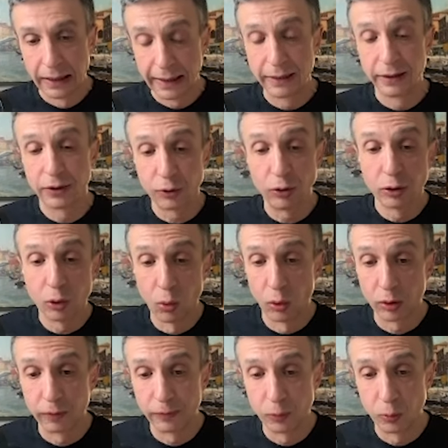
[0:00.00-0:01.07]
In the third
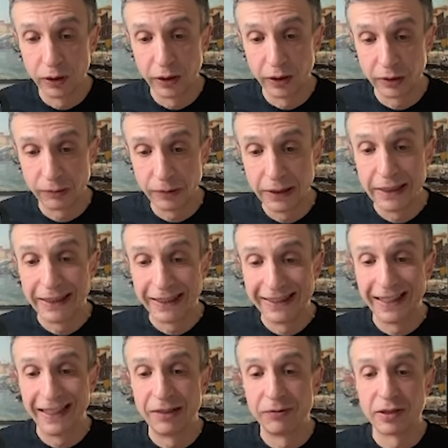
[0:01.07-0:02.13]
quarter of 23,
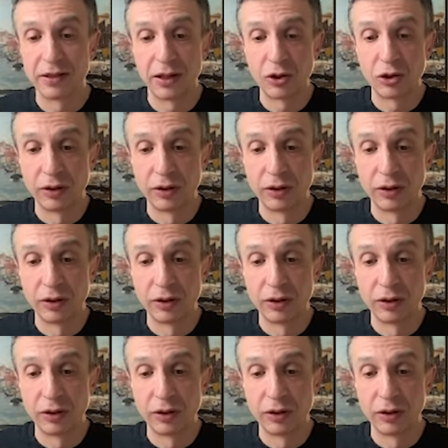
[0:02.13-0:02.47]
Canadian residential